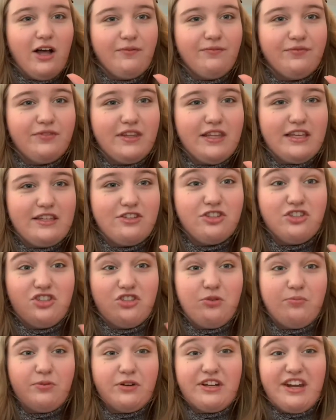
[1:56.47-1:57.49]
these
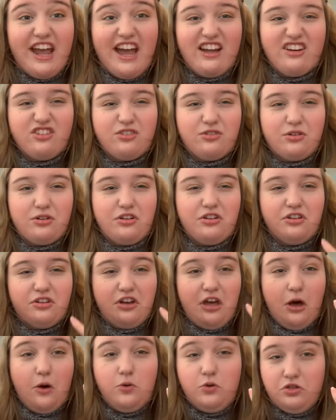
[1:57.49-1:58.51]
supernatural
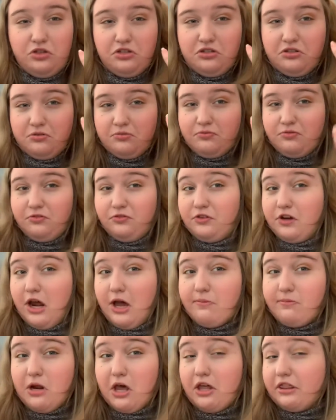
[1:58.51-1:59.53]
ghost
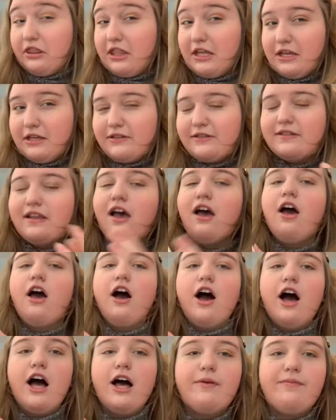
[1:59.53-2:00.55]
phenomenon things,
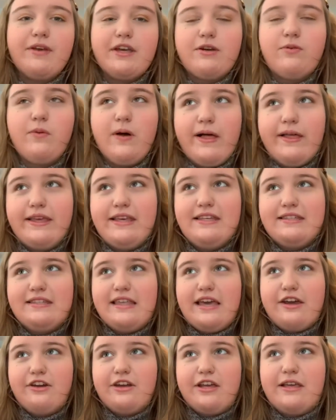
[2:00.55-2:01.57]
and while he's
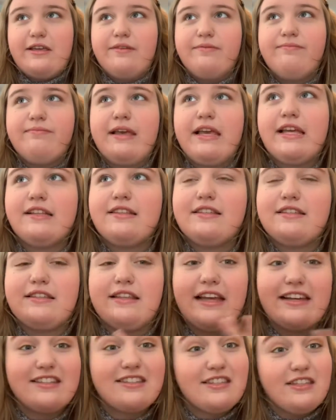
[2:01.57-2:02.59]
there he meets Lexi